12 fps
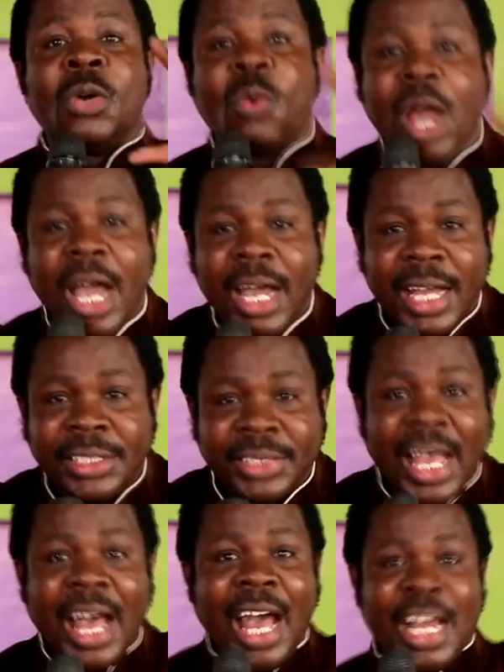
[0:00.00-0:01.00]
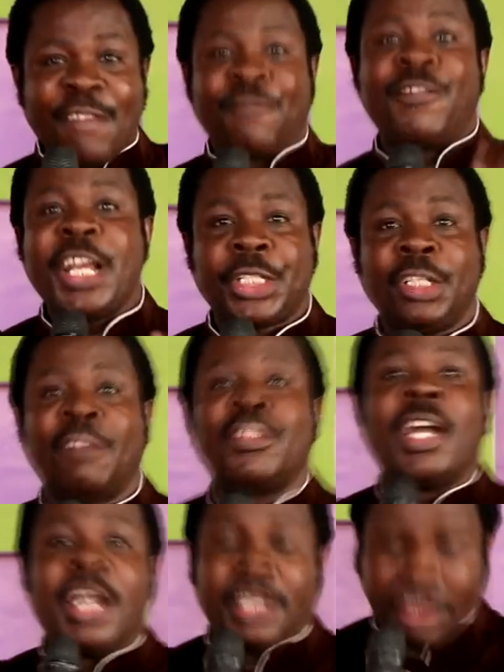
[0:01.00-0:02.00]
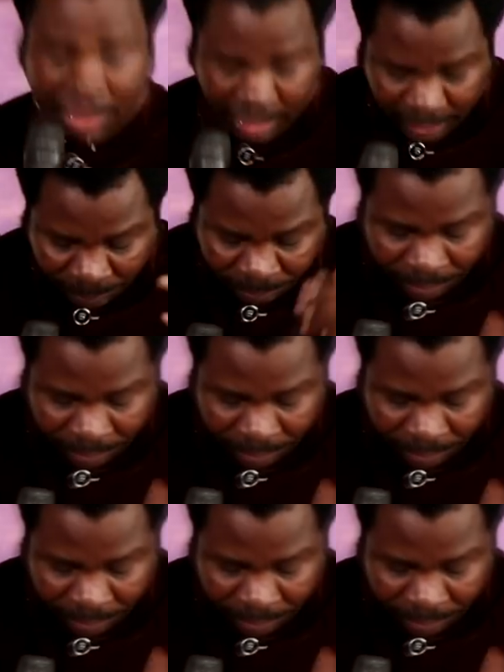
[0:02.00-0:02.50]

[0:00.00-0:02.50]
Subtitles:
words are a reflection of your heart.